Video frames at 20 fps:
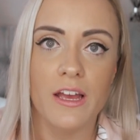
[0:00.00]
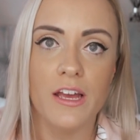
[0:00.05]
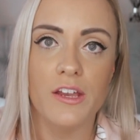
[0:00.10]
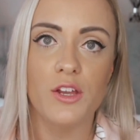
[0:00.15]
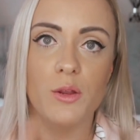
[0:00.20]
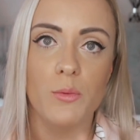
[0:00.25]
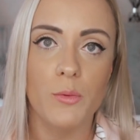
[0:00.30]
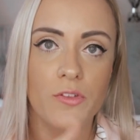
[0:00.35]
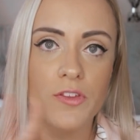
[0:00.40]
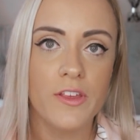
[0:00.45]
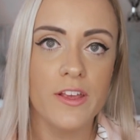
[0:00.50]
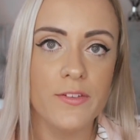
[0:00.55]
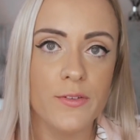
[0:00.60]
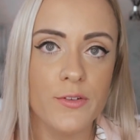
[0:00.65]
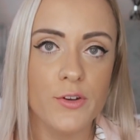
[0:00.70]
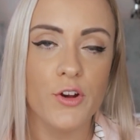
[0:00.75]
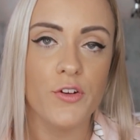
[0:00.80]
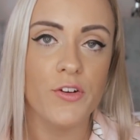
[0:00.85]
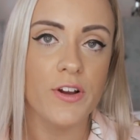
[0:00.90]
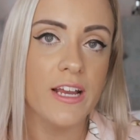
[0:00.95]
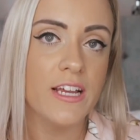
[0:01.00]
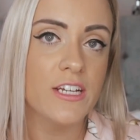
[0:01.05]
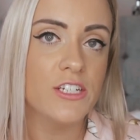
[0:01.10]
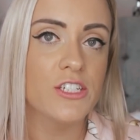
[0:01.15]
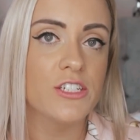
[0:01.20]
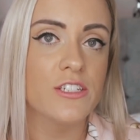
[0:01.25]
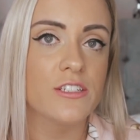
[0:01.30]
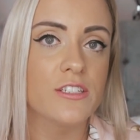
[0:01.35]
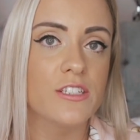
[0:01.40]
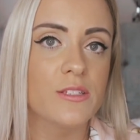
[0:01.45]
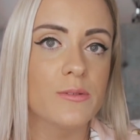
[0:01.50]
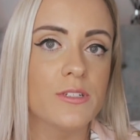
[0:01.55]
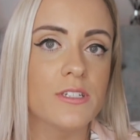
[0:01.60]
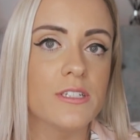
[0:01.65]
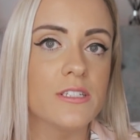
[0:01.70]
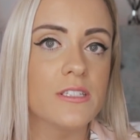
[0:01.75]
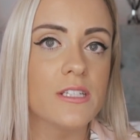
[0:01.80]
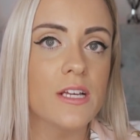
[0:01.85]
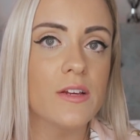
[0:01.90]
and you will see some correlations, which is